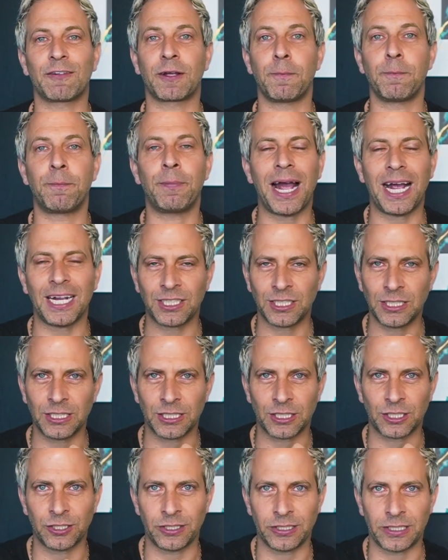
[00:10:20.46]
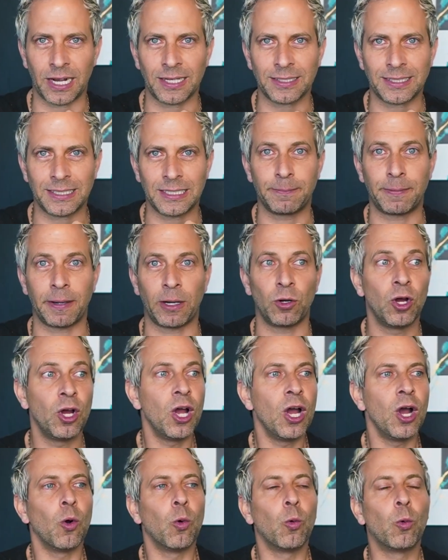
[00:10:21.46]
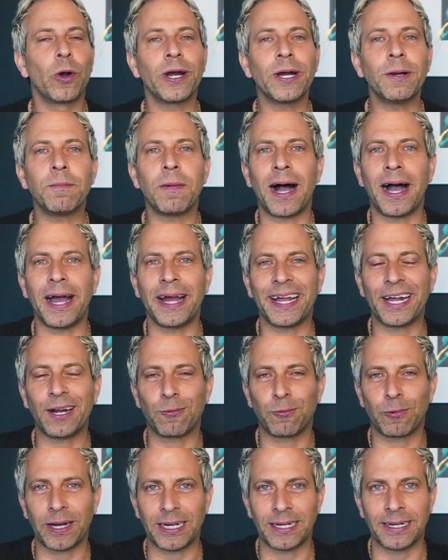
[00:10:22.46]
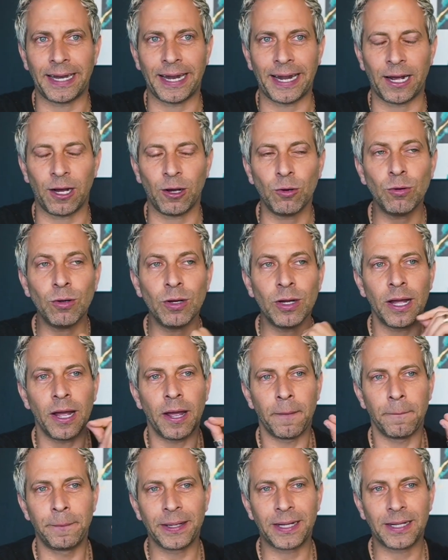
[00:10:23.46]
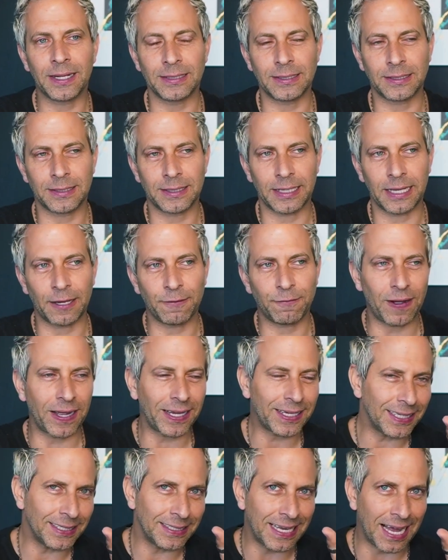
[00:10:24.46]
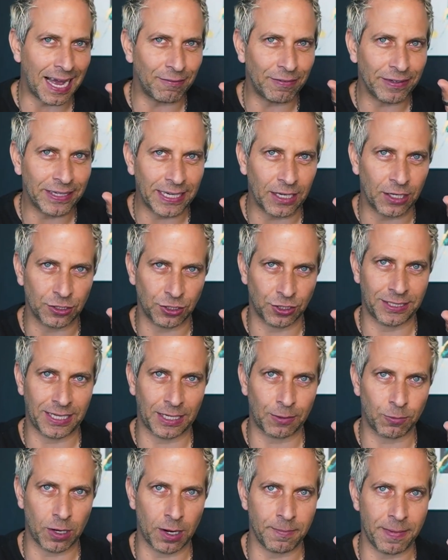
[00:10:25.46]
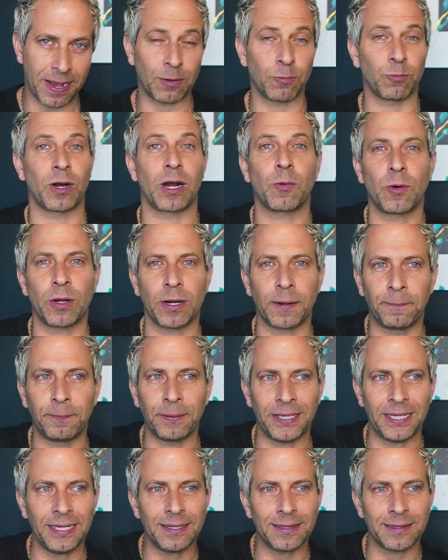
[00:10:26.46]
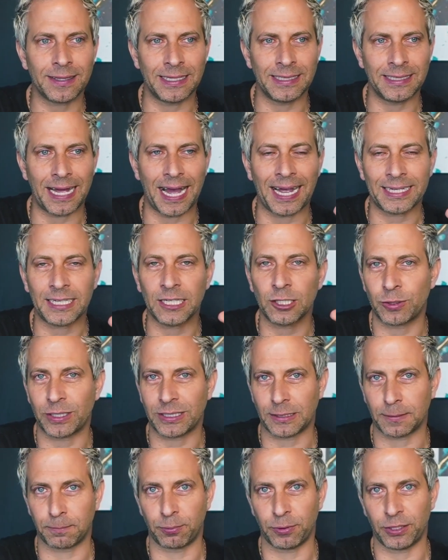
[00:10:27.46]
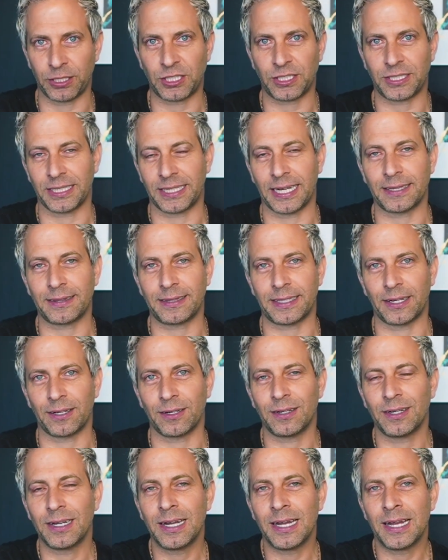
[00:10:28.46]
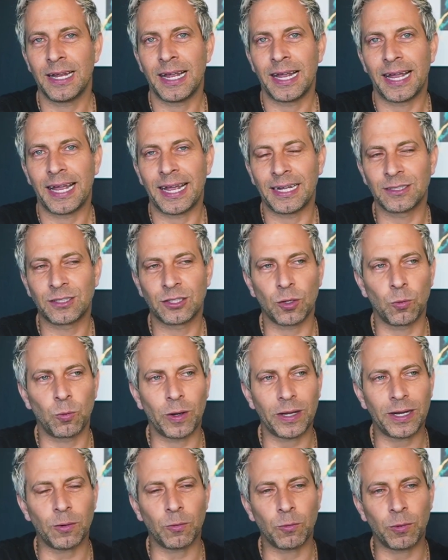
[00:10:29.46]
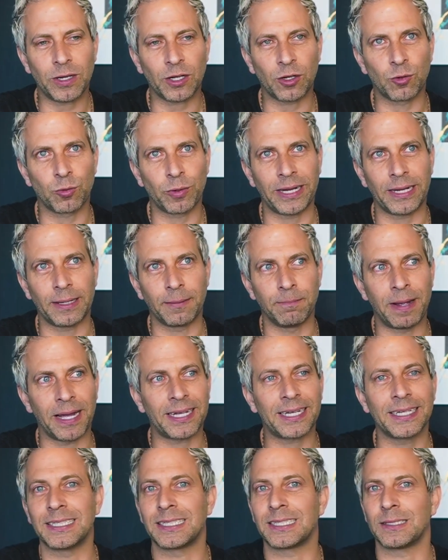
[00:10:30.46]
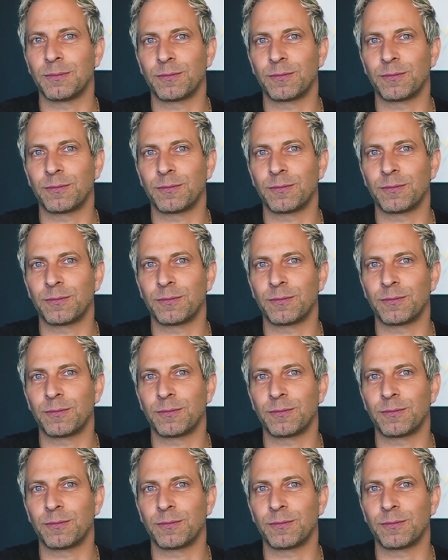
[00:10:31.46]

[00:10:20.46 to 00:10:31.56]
compassionate curiosity about where am I at right now? Because if I can navigate, understand where I'm at, where I want to be, then I can create the bridge to get there. And so, what a what a great mechanism